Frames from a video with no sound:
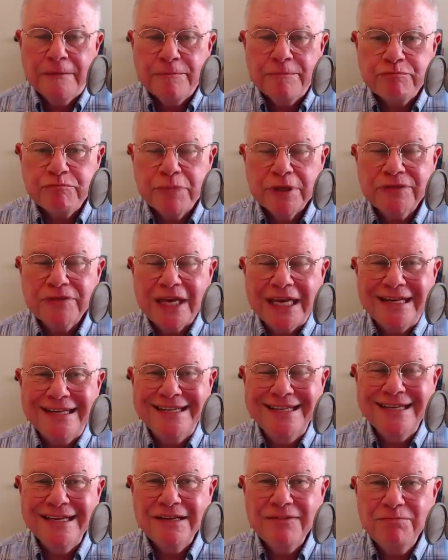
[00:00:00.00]
but they
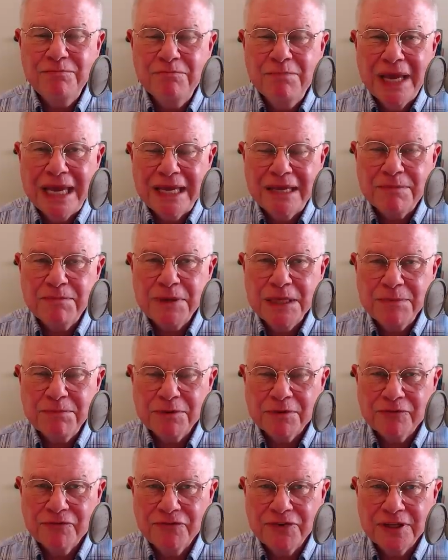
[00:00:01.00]
did make
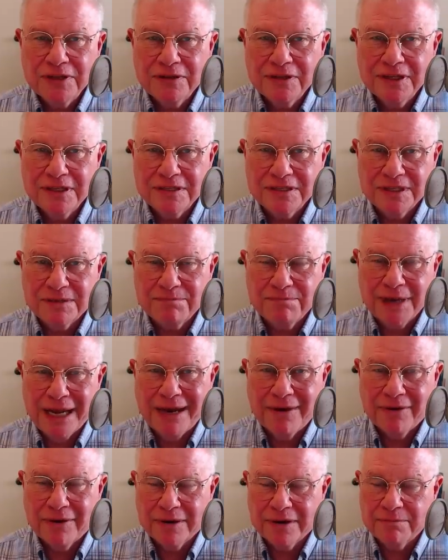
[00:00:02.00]
people feel
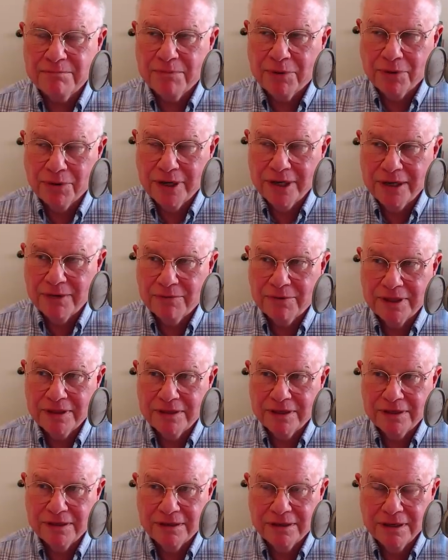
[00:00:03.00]
disempowered. And boy, when
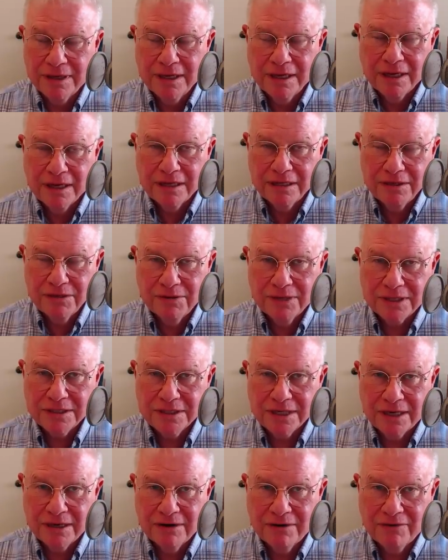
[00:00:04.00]
the U
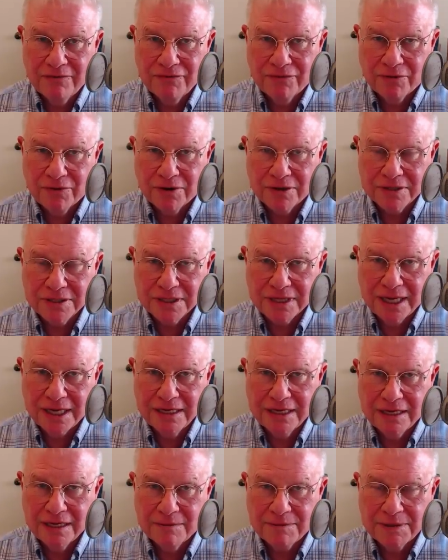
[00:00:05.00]
S Air Force
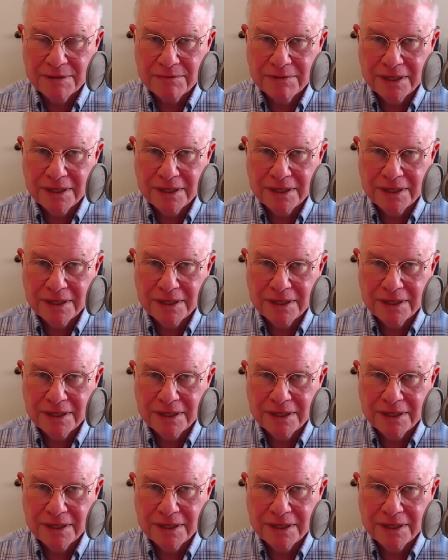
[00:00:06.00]
ended up in